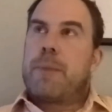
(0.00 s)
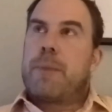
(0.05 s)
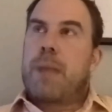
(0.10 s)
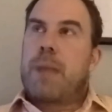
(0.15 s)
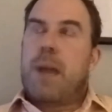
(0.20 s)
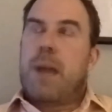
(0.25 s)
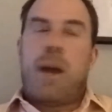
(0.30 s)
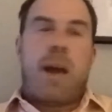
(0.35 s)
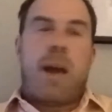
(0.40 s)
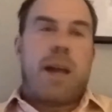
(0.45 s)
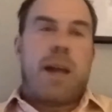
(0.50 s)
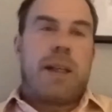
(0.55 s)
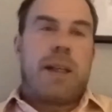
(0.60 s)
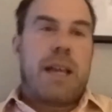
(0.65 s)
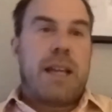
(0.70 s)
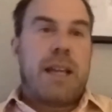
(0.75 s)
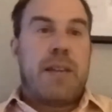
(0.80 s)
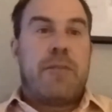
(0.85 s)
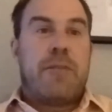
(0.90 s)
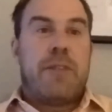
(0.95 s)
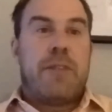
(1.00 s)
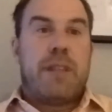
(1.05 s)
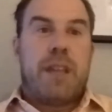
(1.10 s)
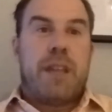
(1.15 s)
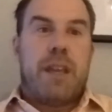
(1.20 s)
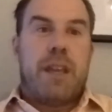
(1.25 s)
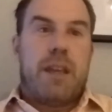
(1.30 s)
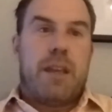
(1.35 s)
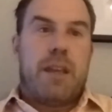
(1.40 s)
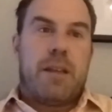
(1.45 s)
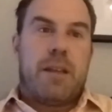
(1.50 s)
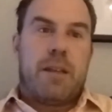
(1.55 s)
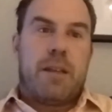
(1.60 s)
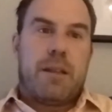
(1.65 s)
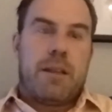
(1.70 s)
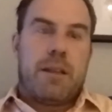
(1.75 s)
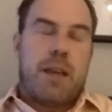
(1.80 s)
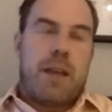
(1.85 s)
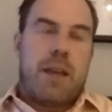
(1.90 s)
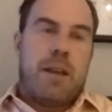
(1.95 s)
I, I led every day
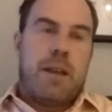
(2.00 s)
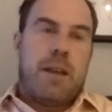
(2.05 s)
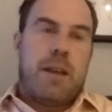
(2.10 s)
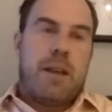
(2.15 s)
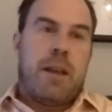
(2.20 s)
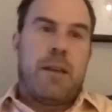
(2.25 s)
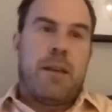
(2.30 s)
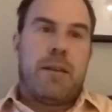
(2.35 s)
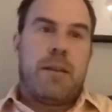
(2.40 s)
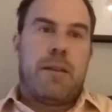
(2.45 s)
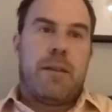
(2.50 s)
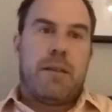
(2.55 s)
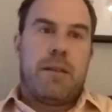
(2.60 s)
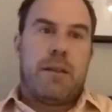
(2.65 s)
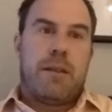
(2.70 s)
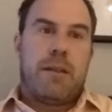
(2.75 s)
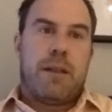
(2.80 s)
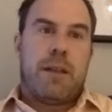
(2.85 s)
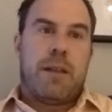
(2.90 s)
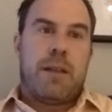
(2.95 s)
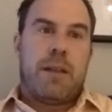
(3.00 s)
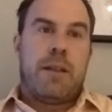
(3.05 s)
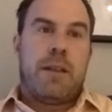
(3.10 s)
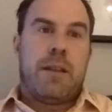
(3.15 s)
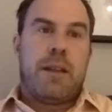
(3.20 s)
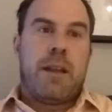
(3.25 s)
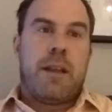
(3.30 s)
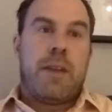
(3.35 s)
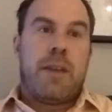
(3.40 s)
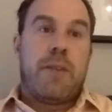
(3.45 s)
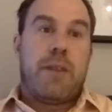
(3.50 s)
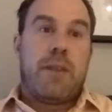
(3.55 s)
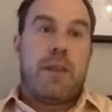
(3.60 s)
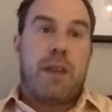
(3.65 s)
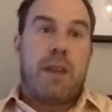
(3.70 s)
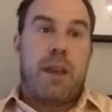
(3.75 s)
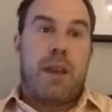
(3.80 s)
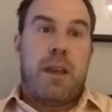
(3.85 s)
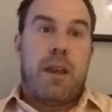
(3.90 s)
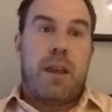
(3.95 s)
and and and leading every
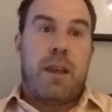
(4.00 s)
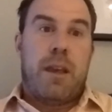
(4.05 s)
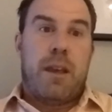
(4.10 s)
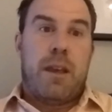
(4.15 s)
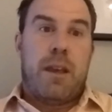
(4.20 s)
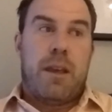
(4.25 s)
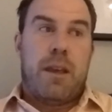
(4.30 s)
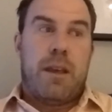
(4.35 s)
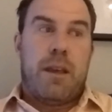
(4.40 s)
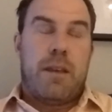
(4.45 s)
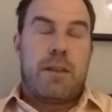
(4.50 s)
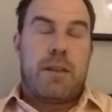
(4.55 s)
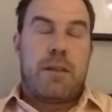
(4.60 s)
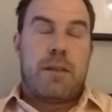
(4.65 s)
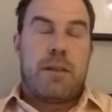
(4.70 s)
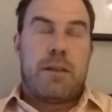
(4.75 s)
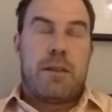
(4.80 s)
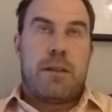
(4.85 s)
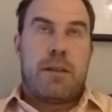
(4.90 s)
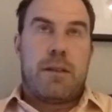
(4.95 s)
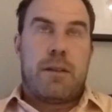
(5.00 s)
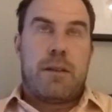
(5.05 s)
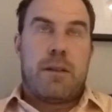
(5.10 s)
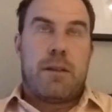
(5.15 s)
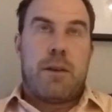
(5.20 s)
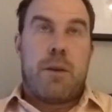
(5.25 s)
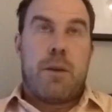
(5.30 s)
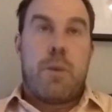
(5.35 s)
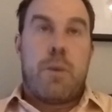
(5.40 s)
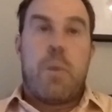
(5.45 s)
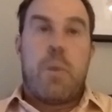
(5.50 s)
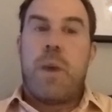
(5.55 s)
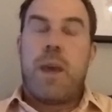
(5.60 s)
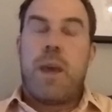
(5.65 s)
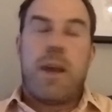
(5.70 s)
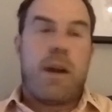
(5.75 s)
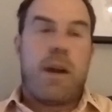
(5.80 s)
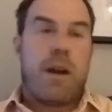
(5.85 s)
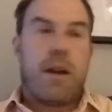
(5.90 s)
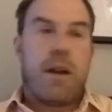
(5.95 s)
day is
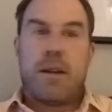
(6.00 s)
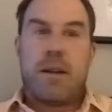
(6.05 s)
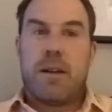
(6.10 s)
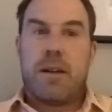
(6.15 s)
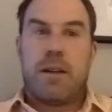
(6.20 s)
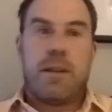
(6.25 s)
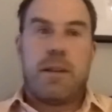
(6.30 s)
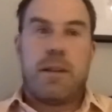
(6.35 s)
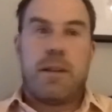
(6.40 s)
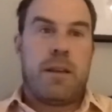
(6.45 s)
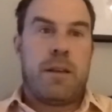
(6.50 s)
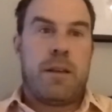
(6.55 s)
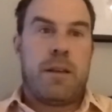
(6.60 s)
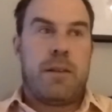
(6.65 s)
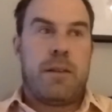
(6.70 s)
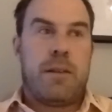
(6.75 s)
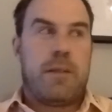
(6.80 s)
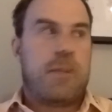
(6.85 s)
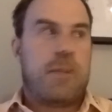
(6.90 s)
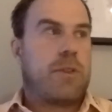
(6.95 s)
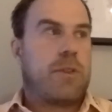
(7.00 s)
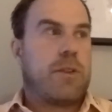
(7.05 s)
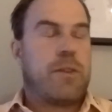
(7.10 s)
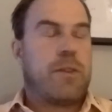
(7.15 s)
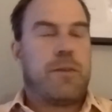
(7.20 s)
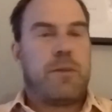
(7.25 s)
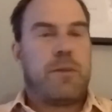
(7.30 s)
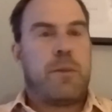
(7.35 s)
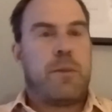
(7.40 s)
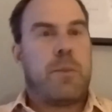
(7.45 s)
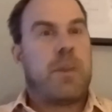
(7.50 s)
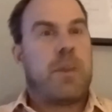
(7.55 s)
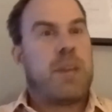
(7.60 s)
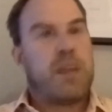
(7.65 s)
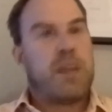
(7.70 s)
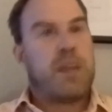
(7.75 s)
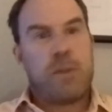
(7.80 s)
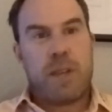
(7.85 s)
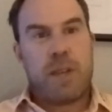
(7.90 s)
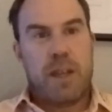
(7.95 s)
way harder than sort of
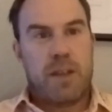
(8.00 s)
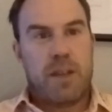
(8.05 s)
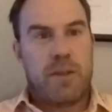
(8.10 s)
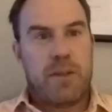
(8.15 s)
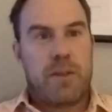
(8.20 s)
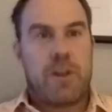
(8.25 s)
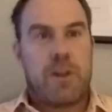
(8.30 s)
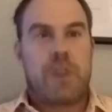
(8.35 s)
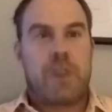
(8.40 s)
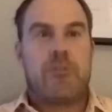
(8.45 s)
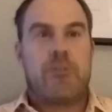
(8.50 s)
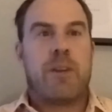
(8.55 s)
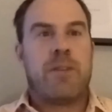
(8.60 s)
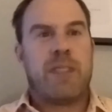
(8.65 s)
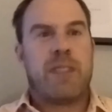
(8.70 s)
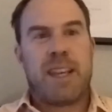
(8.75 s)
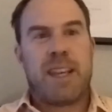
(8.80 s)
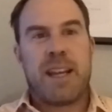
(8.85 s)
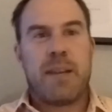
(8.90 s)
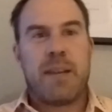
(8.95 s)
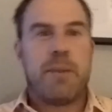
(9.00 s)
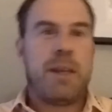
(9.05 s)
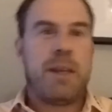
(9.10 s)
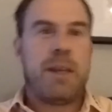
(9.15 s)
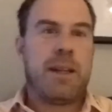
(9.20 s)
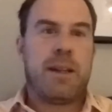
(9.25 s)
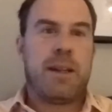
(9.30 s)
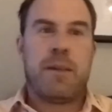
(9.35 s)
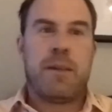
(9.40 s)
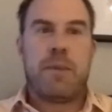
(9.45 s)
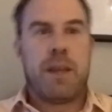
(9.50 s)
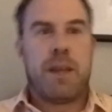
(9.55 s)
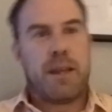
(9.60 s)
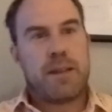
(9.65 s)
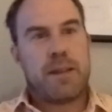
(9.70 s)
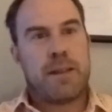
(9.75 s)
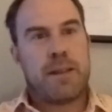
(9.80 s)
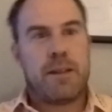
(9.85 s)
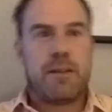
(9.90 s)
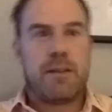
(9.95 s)
playing okay the first round and kind of being in the
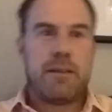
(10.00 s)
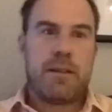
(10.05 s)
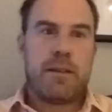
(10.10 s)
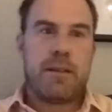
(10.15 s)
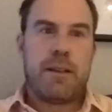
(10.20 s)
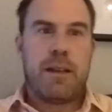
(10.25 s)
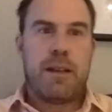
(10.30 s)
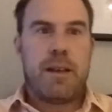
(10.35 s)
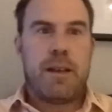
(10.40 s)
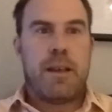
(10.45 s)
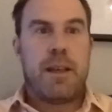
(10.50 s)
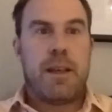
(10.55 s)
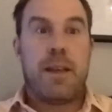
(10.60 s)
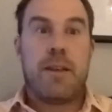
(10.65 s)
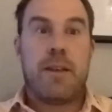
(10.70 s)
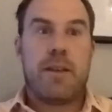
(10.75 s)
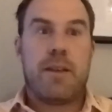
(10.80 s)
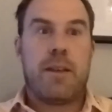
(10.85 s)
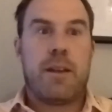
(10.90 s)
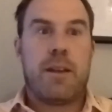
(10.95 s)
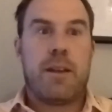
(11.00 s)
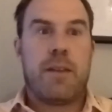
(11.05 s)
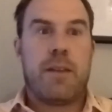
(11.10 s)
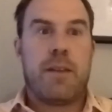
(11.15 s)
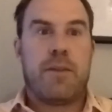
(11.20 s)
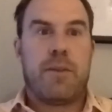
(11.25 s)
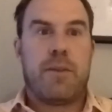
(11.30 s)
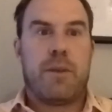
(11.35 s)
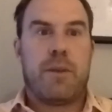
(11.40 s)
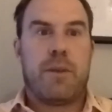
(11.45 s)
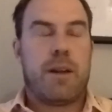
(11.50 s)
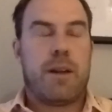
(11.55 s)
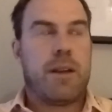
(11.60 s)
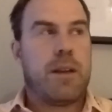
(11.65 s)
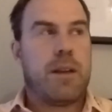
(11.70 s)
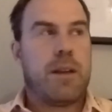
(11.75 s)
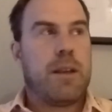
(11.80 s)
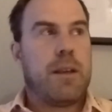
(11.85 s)
mix and here, there, and everywhere.